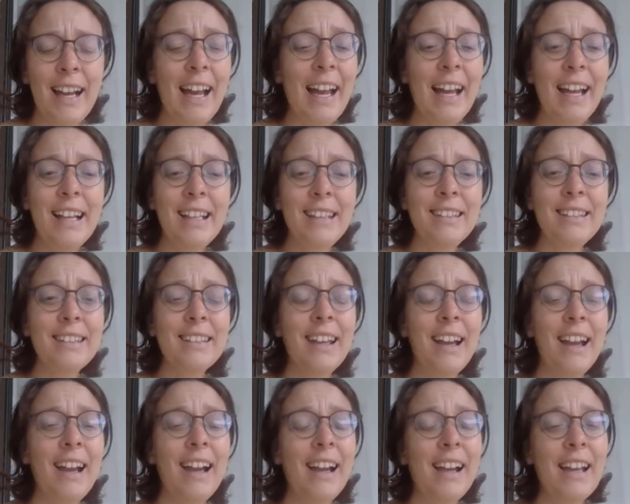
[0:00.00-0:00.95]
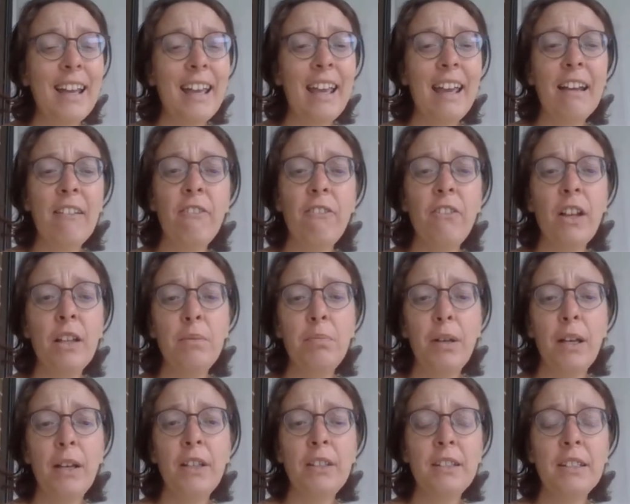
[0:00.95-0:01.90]
And if a
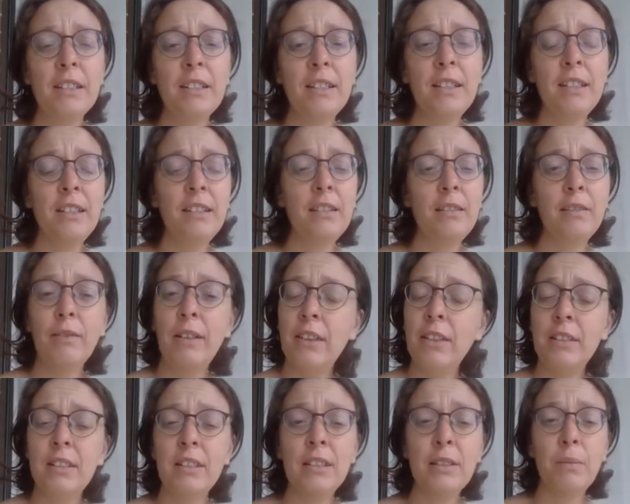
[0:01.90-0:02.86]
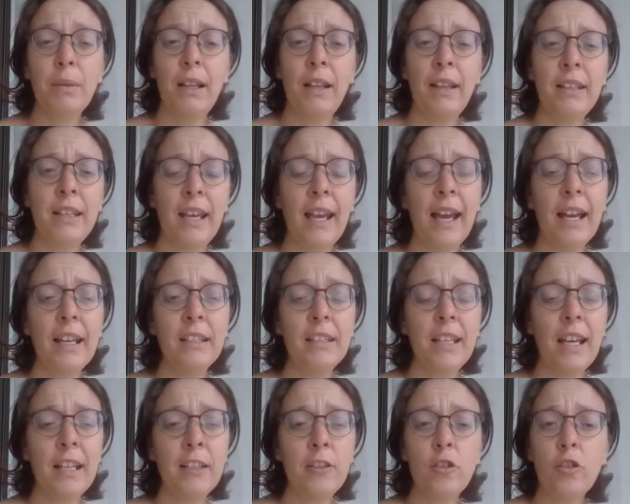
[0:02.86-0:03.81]
person with a disability has
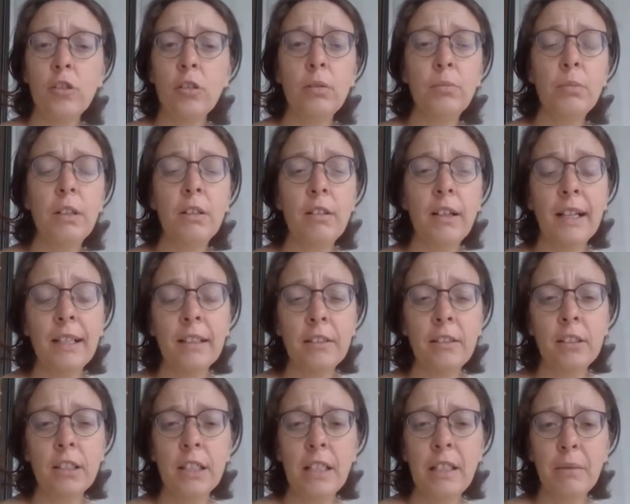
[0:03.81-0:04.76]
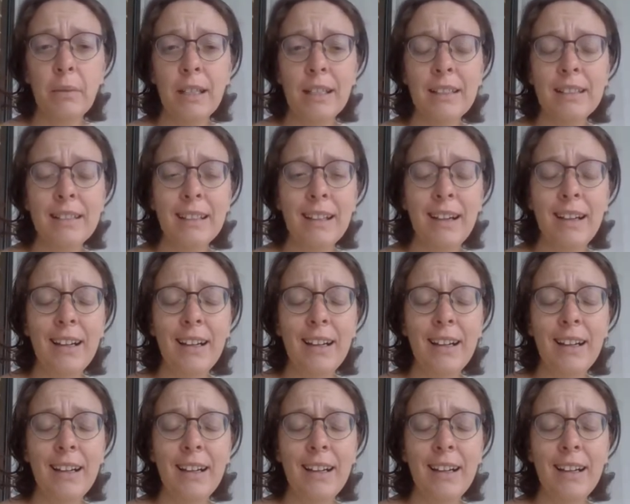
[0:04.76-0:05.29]
had trauma around Christmas,